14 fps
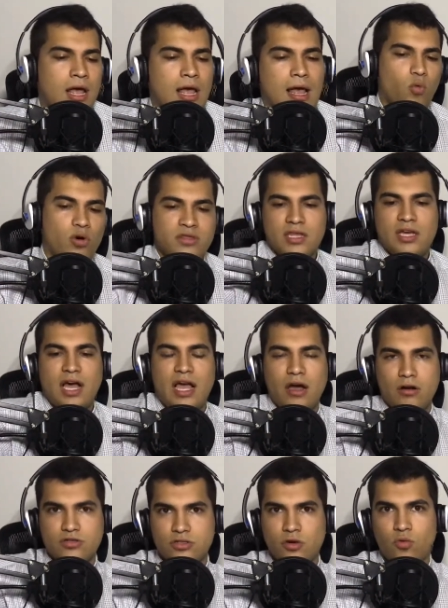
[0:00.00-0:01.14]
One thing I
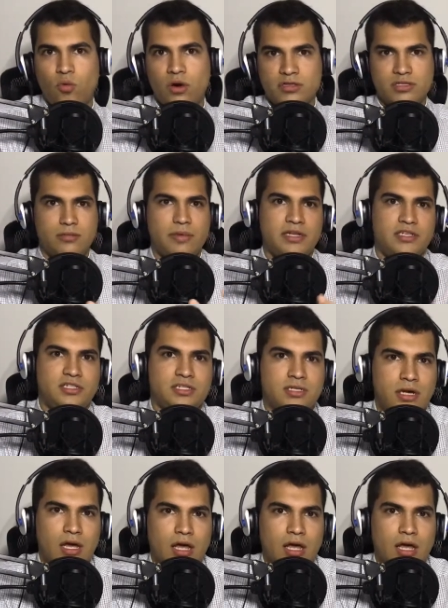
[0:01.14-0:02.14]
also want to mention